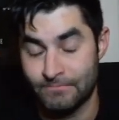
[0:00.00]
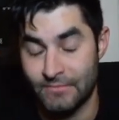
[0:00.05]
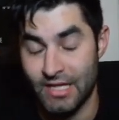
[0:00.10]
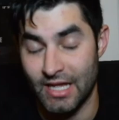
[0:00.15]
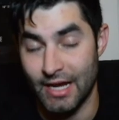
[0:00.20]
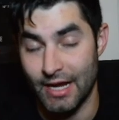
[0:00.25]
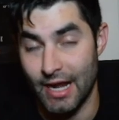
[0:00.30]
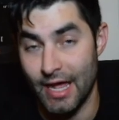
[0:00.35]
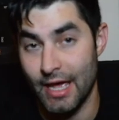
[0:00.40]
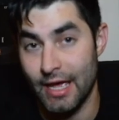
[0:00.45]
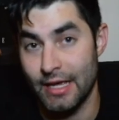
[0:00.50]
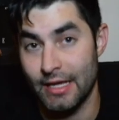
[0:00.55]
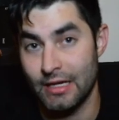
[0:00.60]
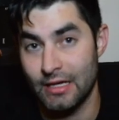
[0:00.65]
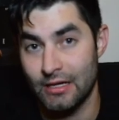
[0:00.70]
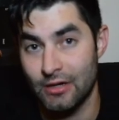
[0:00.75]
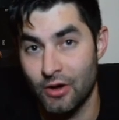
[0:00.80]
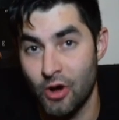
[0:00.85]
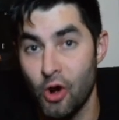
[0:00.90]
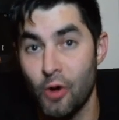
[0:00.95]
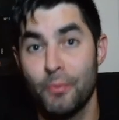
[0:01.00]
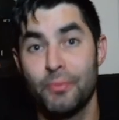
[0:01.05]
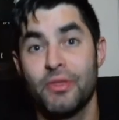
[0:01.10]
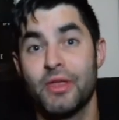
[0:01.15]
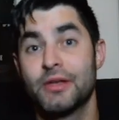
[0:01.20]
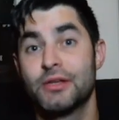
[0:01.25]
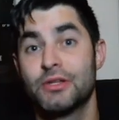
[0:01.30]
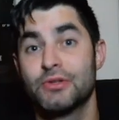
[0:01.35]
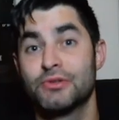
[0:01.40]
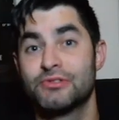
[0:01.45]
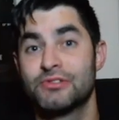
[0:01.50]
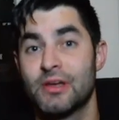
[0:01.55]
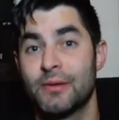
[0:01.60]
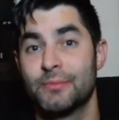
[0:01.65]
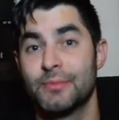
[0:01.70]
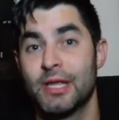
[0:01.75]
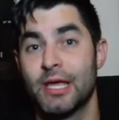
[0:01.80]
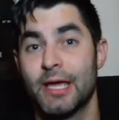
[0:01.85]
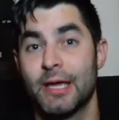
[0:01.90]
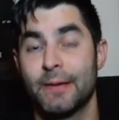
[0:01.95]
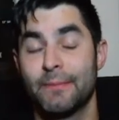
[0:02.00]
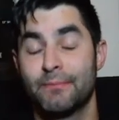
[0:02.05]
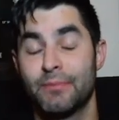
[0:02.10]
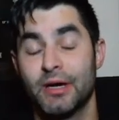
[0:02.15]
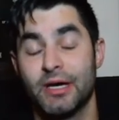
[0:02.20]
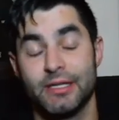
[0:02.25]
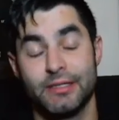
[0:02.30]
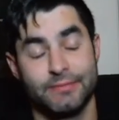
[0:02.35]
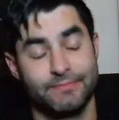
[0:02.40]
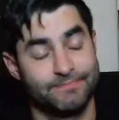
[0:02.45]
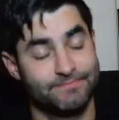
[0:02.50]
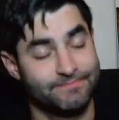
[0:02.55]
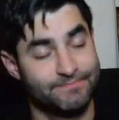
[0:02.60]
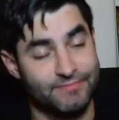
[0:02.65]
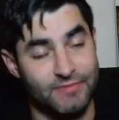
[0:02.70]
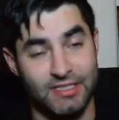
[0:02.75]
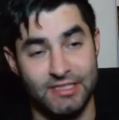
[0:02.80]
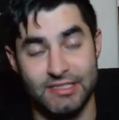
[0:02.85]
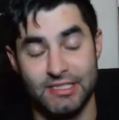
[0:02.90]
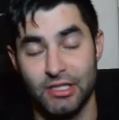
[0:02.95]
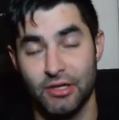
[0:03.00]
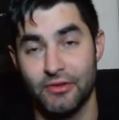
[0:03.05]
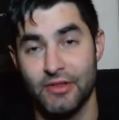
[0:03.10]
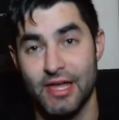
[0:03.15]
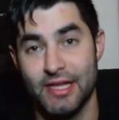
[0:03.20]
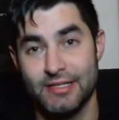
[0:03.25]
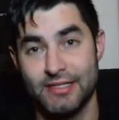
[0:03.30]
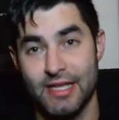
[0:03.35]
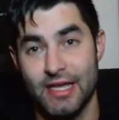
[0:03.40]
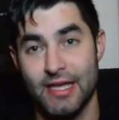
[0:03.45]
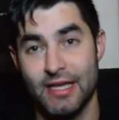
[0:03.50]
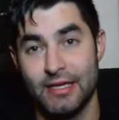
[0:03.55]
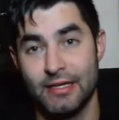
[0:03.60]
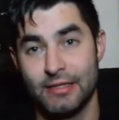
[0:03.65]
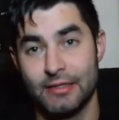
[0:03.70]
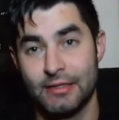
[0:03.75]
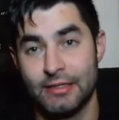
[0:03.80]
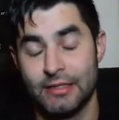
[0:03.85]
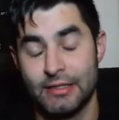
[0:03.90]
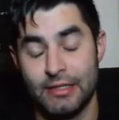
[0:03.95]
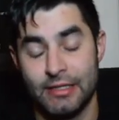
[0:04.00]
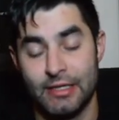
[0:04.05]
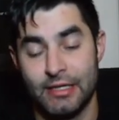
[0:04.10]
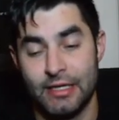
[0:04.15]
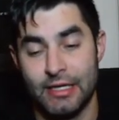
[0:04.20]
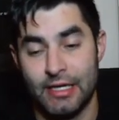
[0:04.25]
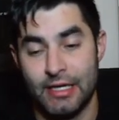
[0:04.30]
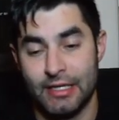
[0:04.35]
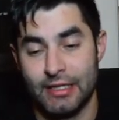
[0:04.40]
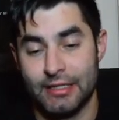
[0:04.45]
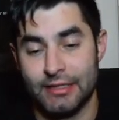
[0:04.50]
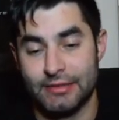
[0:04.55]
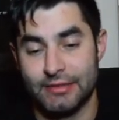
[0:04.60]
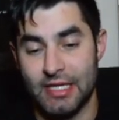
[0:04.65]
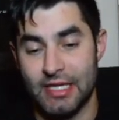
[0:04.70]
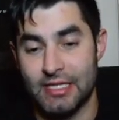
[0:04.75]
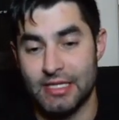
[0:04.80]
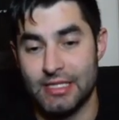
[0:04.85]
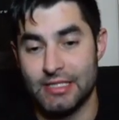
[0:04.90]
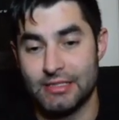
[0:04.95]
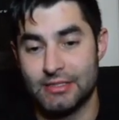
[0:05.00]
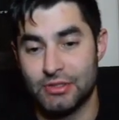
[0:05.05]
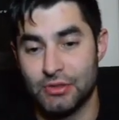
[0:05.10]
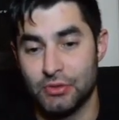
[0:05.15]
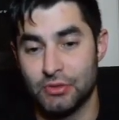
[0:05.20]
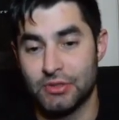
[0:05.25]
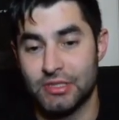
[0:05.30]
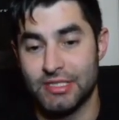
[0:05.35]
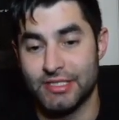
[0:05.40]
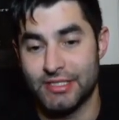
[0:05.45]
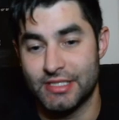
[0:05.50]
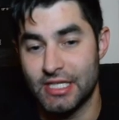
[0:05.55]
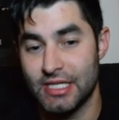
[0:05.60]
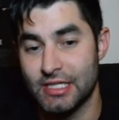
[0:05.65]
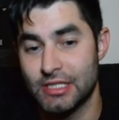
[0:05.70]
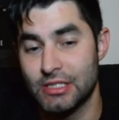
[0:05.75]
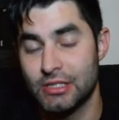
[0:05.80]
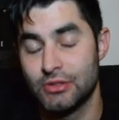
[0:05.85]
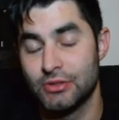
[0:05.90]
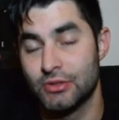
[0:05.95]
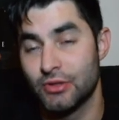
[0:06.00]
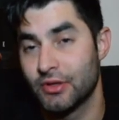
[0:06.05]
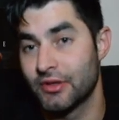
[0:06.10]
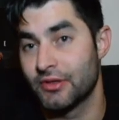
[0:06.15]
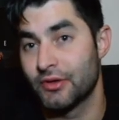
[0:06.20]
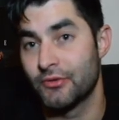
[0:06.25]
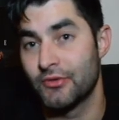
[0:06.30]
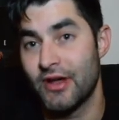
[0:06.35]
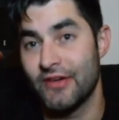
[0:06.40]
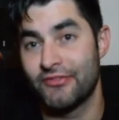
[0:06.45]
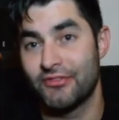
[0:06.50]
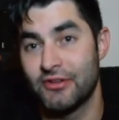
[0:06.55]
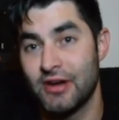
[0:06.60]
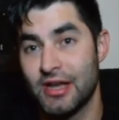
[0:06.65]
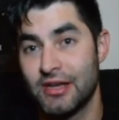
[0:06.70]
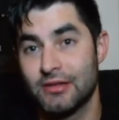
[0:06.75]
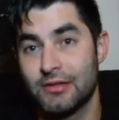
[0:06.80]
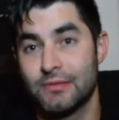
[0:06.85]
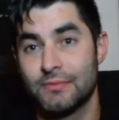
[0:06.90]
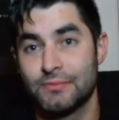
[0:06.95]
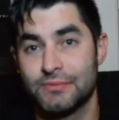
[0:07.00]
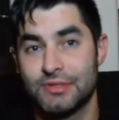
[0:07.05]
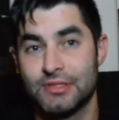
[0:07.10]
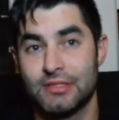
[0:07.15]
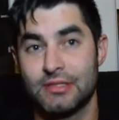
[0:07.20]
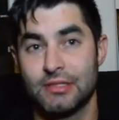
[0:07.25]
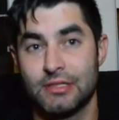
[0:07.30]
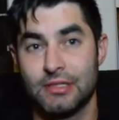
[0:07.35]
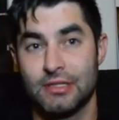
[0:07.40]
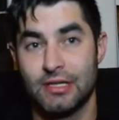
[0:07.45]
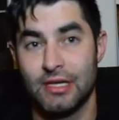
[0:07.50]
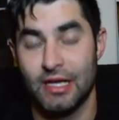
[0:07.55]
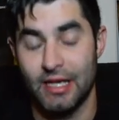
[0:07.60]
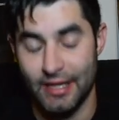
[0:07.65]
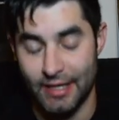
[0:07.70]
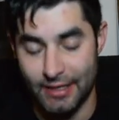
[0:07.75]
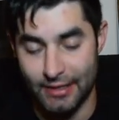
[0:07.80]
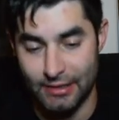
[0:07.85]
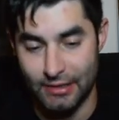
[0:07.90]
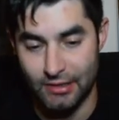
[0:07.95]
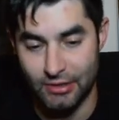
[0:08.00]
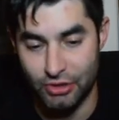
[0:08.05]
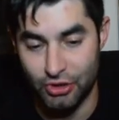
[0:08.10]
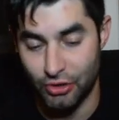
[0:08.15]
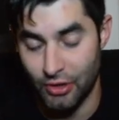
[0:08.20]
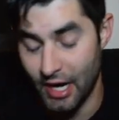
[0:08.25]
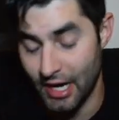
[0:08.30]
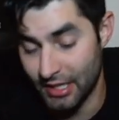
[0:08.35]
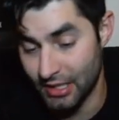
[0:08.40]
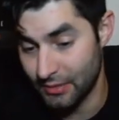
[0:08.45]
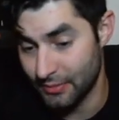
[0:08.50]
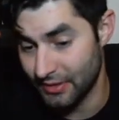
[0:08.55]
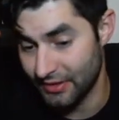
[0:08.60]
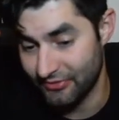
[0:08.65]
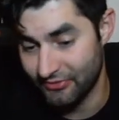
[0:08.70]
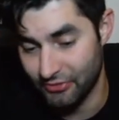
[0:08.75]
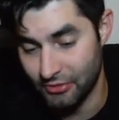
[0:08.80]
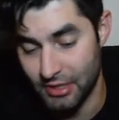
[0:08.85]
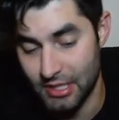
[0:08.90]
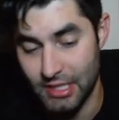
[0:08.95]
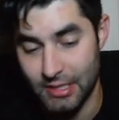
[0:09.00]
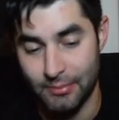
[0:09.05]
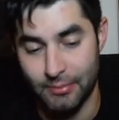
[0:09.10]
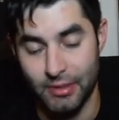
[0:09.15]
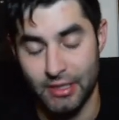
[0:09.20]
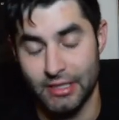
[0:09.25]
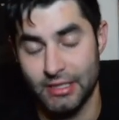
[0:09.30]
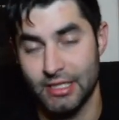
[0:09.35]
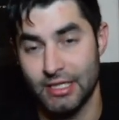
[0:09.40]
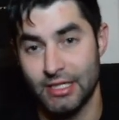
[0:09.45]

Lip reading: And I hope they do someday, but until that day, they need to continue doing the referendums and trying to be free. But